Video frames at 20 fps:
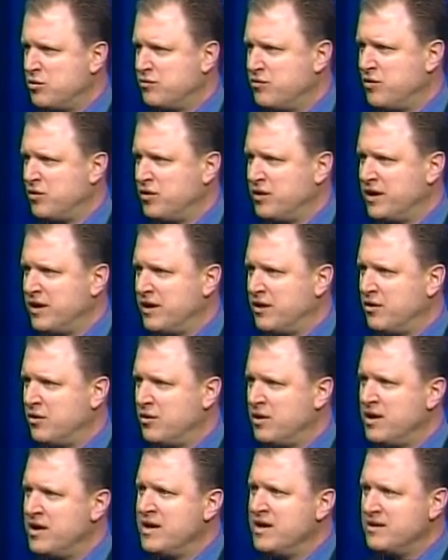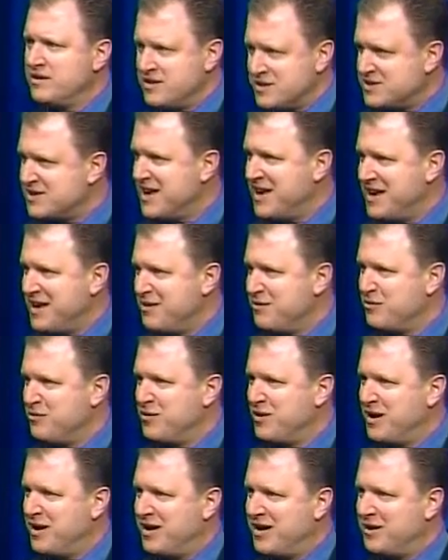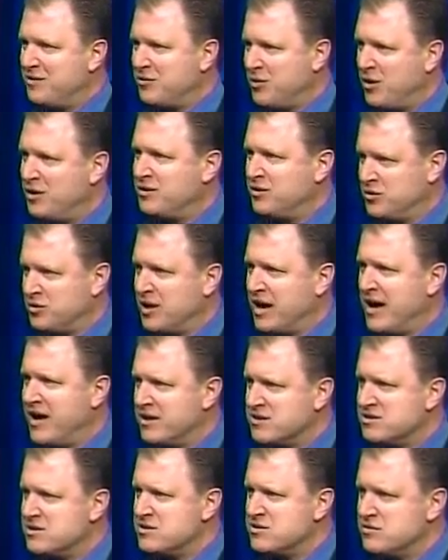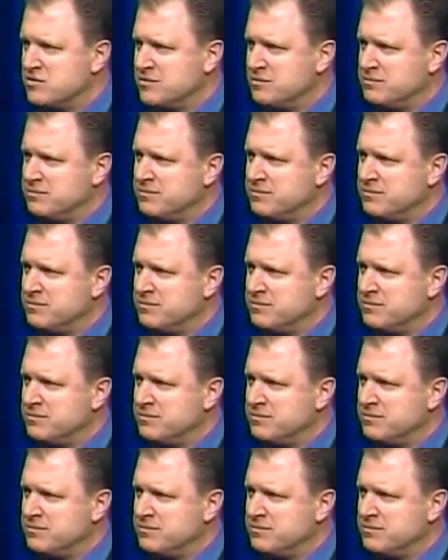portfolio to save on their taxes.